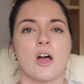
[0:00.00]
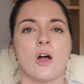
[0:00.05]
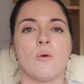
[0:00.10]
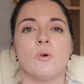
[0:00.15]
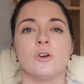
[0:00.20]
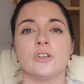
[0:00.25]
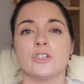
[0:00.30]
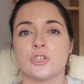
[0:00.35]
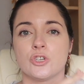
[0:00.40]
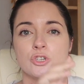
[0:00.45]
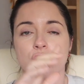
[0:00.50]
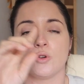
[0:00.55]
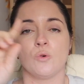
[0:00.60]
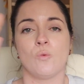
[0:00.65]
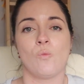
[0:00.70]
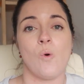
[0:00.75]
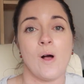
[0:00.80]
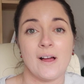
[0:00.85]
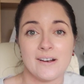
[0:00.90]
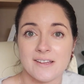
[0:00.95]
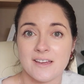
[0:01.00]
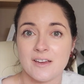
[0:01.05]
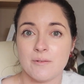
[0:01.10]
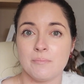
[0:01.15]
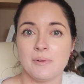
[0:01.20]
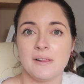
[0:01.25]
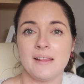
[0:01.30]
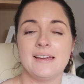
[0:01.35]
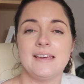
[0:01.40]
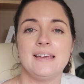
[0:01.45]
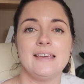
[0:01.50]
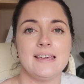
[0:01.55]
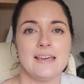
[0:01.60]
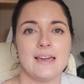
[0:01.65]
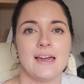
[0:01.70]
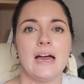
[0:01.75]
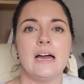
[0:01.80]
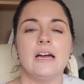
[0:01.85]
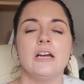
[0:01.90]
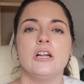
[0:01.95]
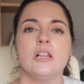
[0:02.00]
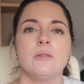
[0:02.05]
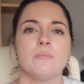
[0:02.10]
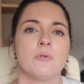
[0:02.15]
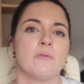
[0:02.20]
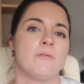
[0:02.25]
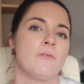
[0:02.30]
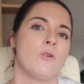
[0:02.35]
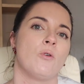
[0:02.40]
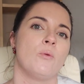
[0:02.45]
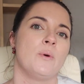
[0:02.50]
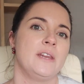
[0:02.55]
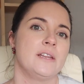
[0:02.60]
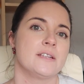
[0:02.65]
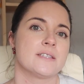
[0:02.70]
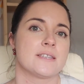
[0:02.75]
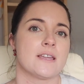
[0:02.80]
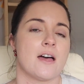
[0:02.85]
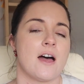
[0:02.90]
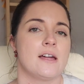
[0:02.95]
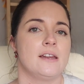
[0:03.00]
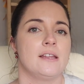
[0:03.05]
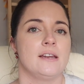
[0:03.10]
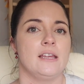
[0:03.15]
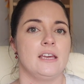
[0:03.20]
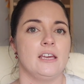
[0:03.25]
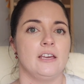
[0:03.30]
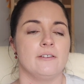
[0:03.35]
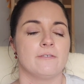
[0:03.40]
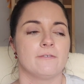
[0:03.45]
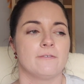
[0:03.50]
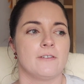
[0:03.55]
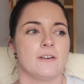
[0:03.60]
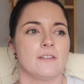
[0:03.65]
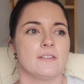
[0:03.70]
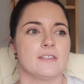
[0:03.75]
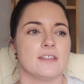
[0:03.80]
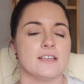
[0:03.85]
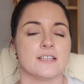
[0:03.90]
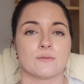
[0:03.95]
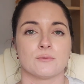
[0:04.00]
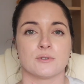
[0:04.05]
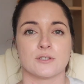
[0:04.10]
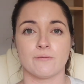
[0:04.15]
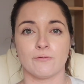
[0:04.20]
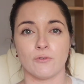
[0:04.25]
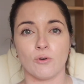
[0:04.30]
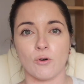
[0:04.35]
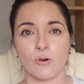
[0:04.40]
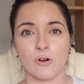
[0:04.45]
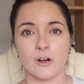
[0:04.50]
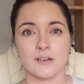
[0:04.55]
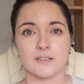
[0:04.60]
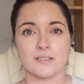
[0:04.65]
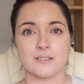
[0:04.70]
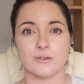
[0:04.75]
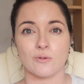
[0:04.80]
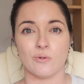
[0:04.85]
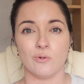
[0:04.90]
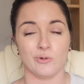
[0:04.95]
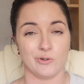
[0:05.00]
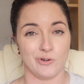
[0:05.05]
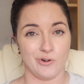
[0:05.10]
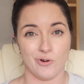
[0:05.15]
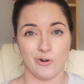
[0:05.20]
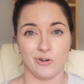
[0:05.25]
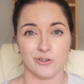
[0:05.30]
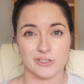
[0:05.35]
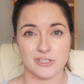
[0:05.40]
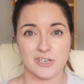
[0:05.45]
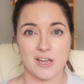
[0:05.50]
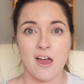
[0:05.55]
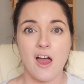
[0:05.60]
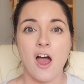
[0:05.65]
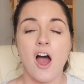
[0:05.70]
I wanted to do 1 complete year before we decided if this was for us or not.